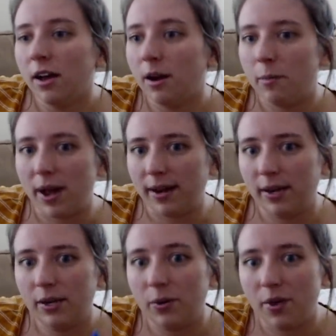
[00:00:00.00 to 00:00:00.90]
But
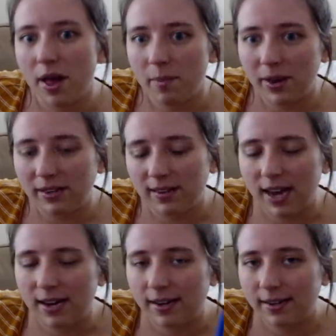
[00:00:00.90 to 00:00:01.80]
with all that being
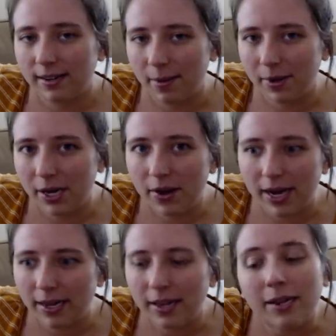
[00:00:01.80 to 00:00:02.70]
said, I'm going to go
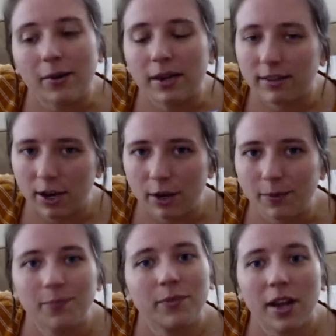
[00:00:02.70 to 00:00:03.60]
ahead and let you guys
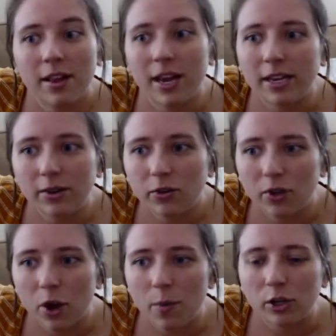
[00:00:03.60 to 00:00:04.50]
go. Thank you
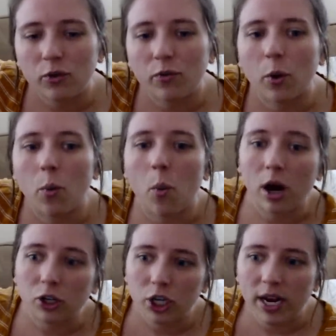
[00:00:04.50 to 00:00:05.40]
so much for
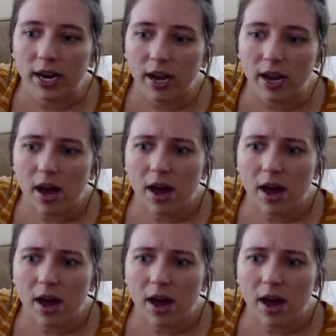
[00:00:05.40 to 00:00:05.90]
watching.